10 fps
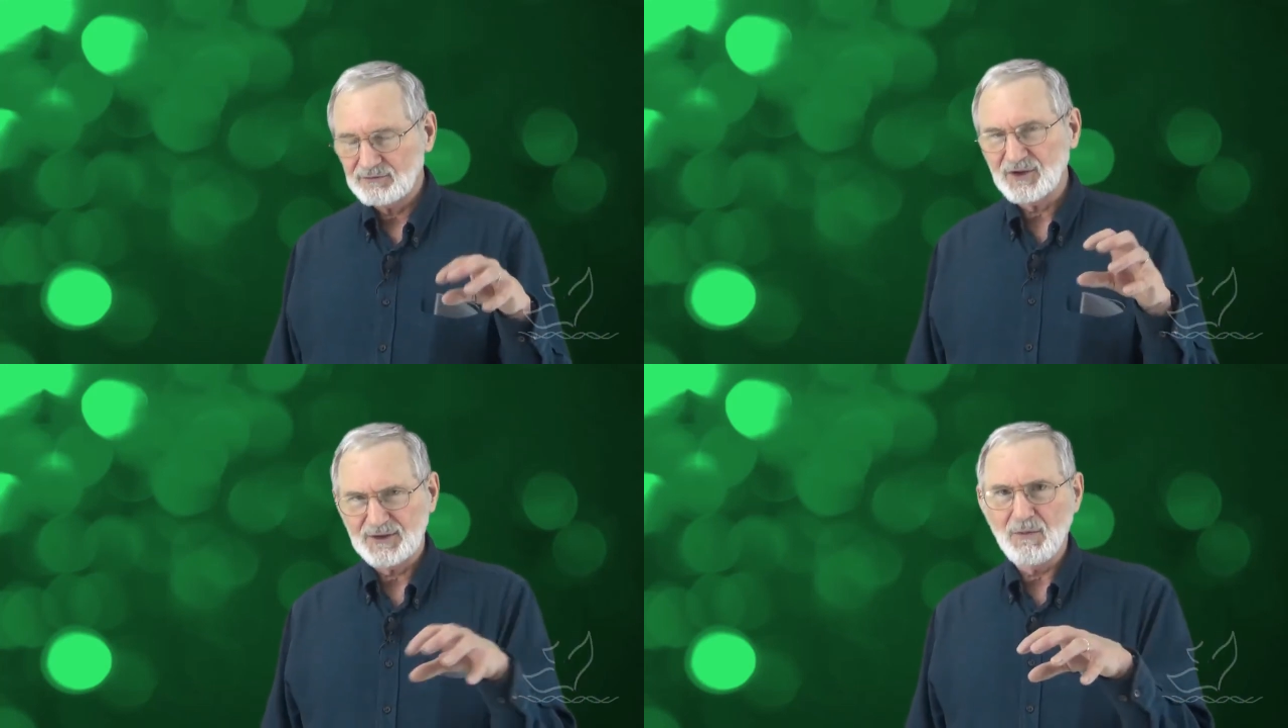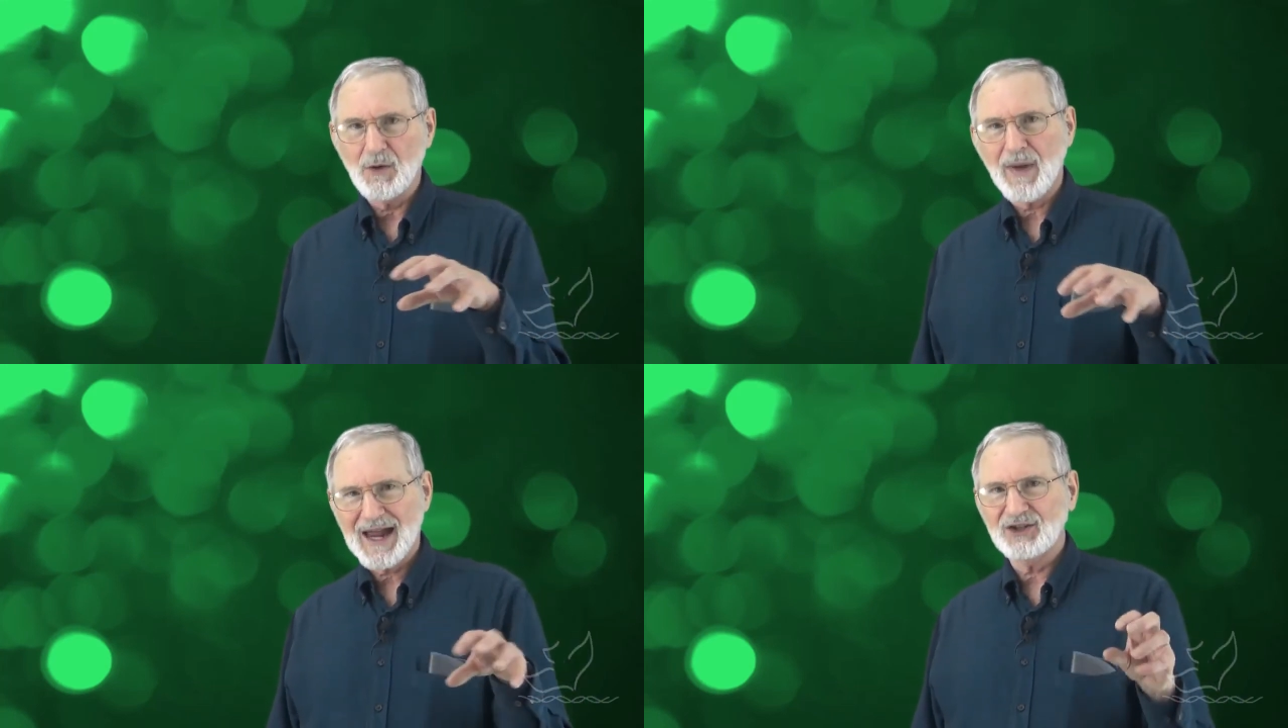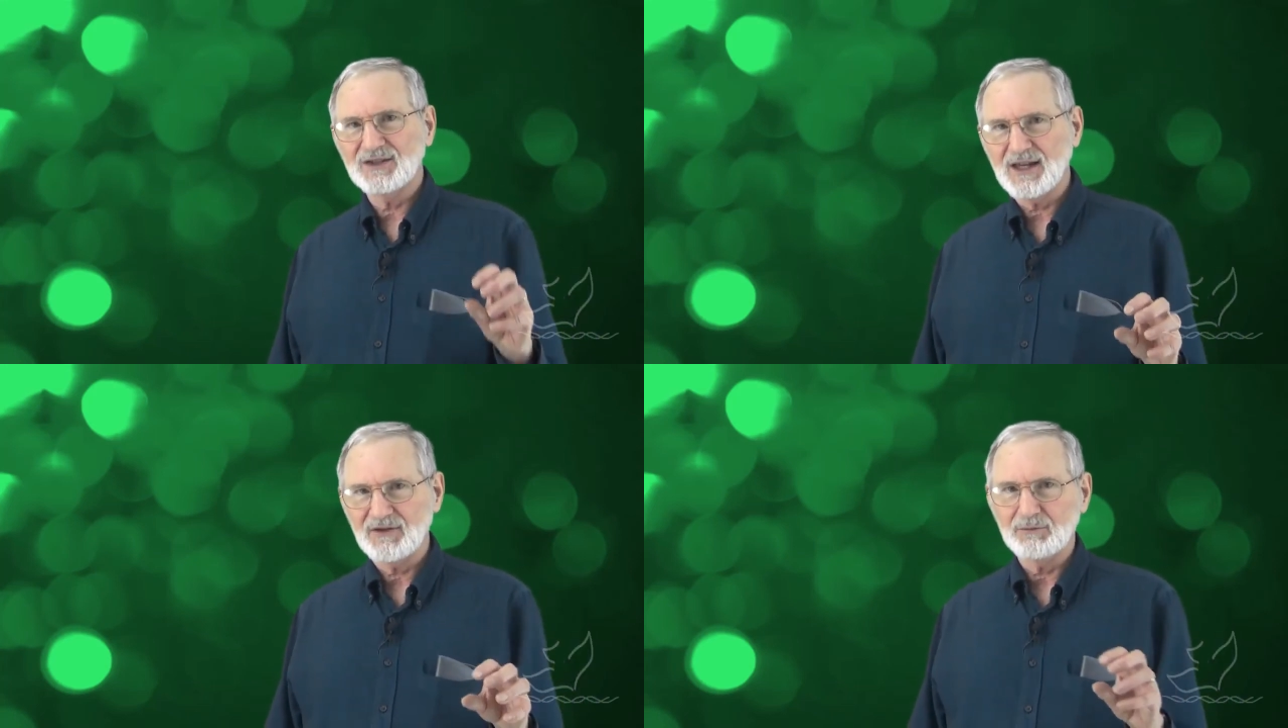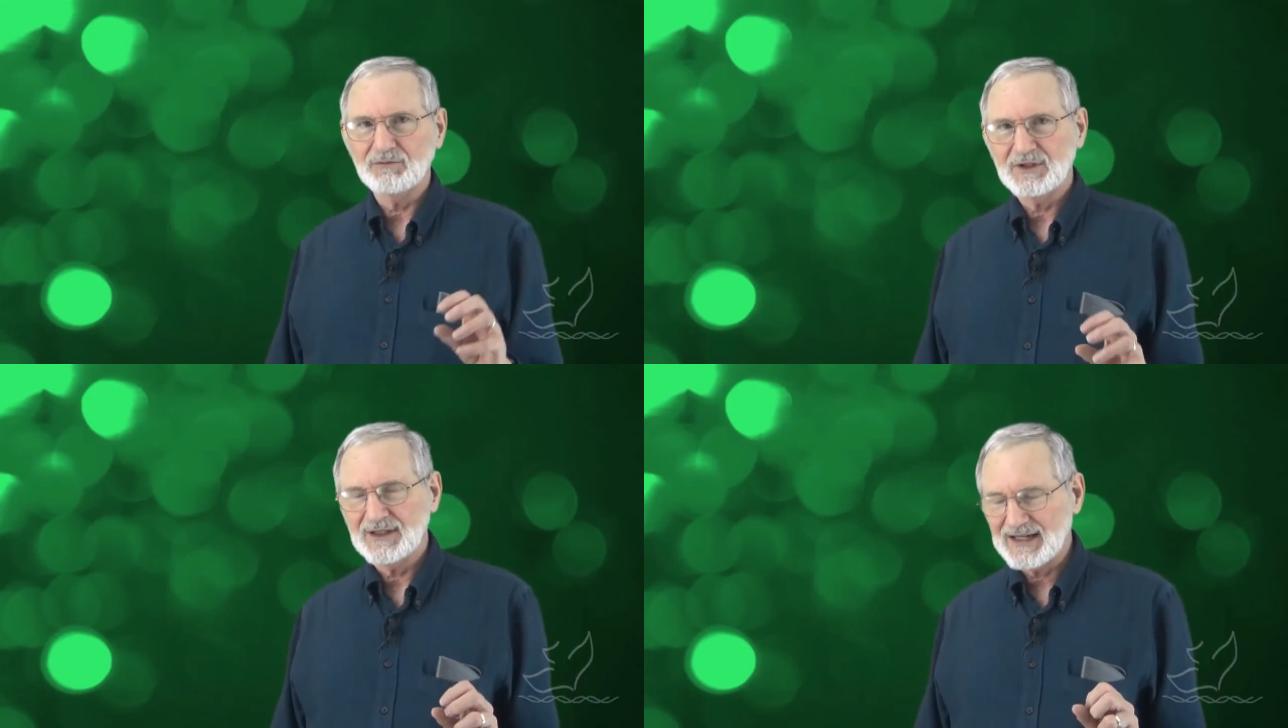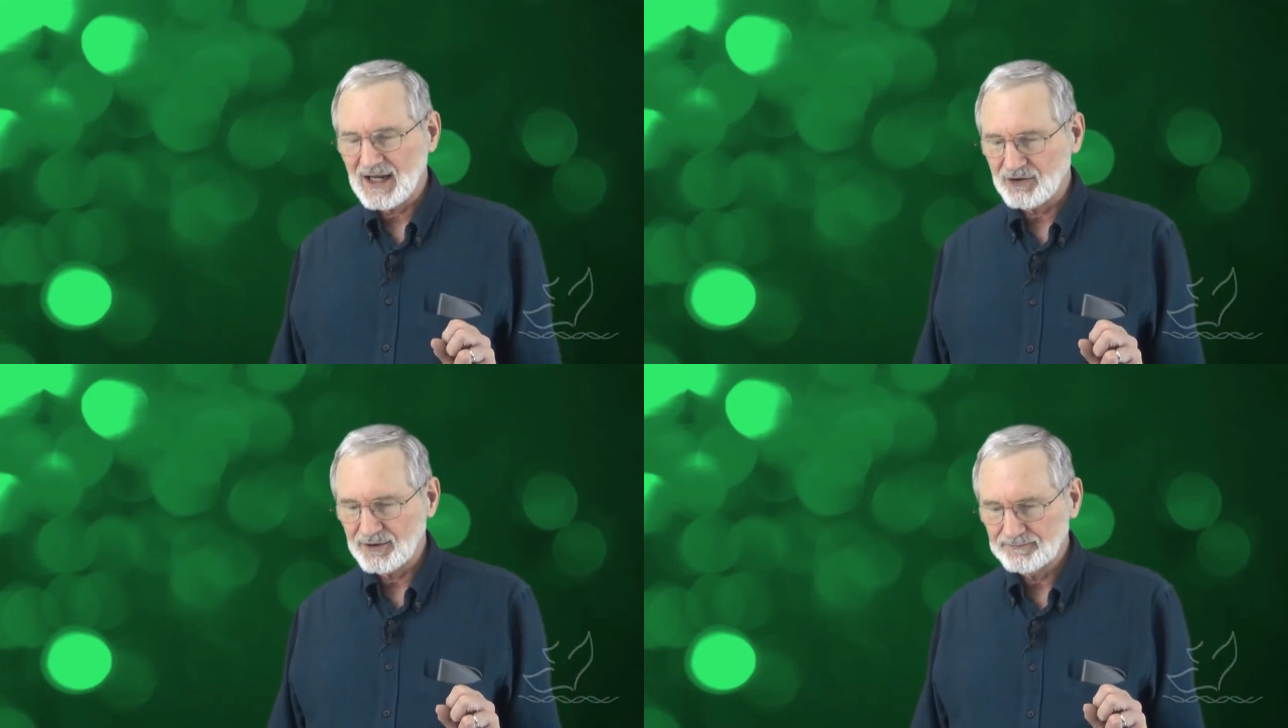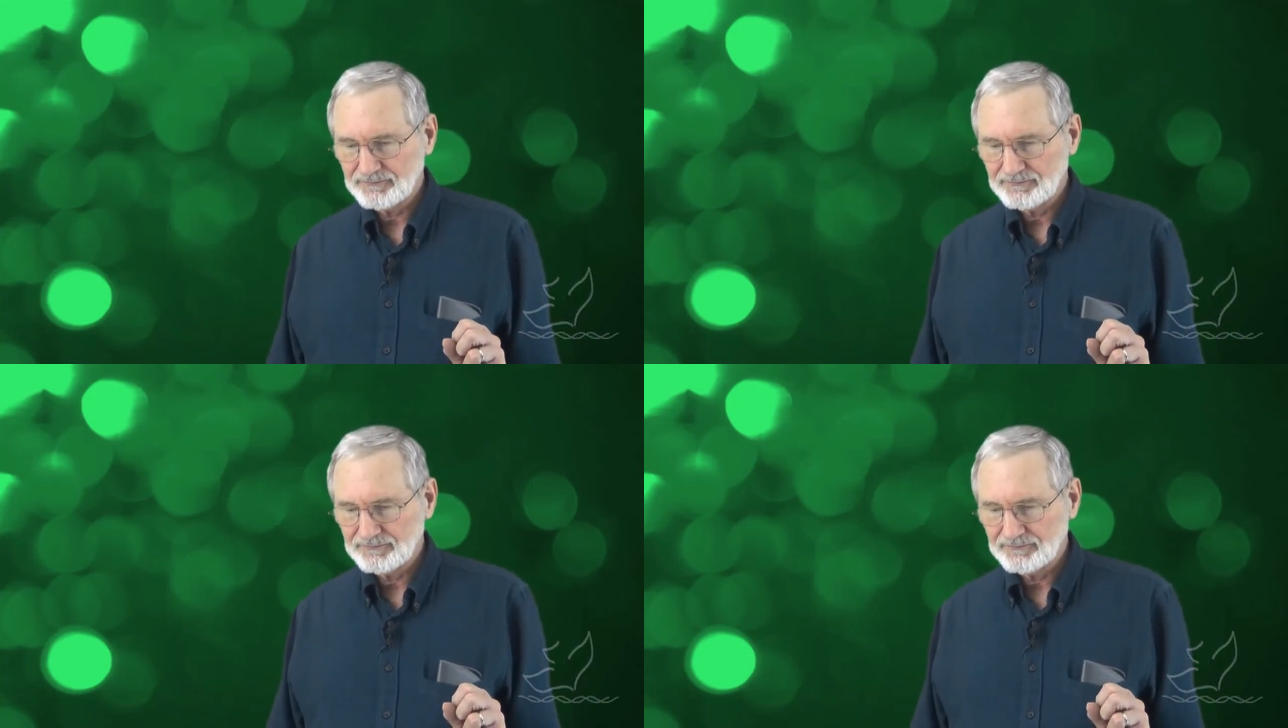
the small patches of them together.